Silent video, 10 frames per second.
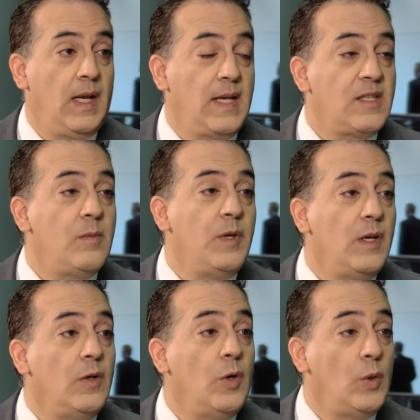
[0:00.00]
has to be a
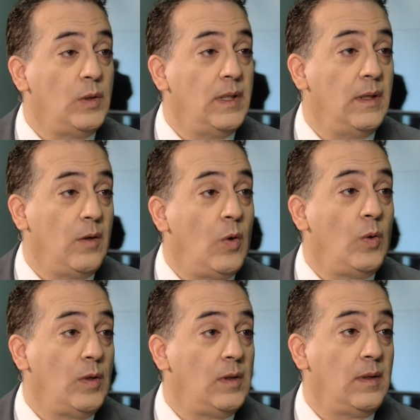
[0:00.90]
whole
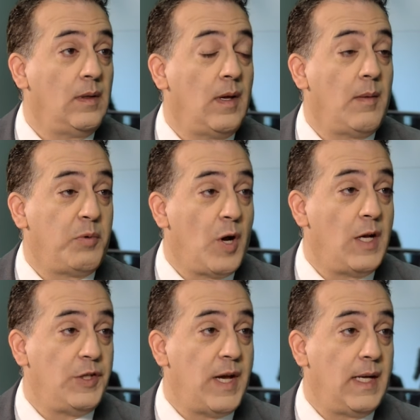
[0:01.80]

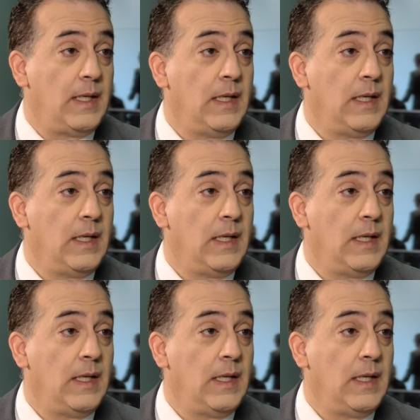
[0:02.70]
project.